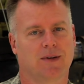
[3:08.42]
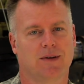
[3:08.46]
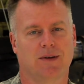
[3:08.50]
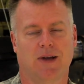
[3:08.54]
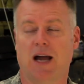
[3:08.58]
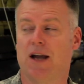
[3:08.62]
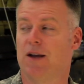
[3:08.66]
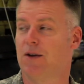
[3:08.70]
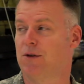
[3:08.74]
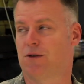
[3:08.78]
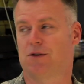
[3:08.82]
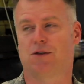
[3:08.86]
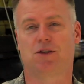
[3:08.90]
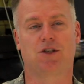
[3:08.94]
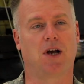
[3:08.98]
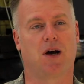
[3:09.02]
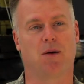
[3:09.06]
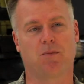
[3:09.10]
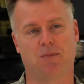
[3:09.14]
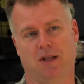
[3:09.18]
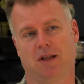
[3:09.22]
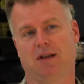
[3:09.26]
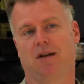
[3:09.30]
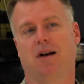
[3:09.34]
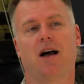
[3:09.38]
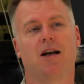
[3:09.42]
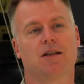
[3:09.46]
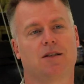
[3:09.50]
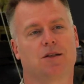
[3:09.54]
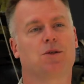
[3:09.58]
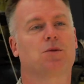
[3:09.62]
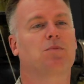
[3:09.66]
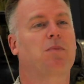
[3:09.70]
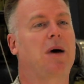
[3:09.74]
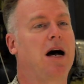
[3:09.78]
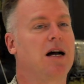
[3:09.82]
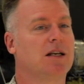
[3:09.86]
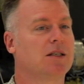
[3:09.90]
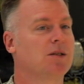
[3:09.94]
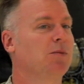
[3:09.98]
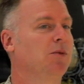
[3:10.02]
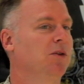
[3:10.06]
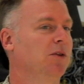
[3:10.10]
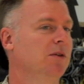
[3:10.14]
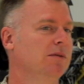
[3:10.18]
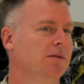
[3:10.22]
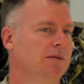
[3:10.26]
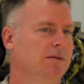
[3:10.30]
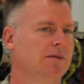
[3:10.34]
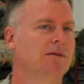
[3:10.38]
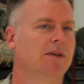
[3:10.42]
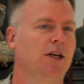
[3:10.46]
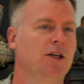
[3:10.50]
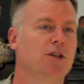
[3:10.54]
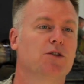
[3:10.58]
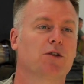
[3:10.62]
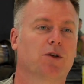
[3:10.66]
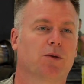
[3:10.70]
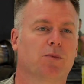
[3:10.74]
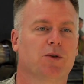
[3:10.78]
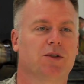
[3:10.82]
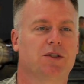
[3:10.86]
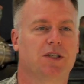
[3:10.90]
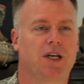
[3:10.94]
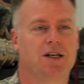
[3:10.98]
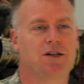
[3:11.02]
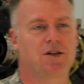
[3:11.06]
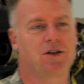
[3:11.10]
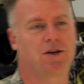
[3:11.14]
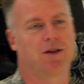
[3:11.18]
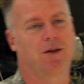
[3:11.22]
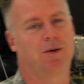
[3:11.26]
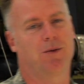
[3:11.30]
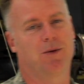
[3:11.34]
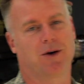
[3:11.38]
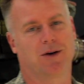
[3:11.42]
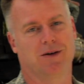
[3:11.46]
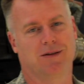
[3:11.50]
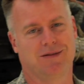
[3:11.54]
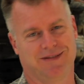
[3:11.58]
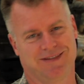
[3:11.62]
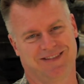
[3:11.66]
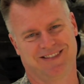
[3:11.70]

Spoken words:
I use chump in the nicest possible interpretation of the word.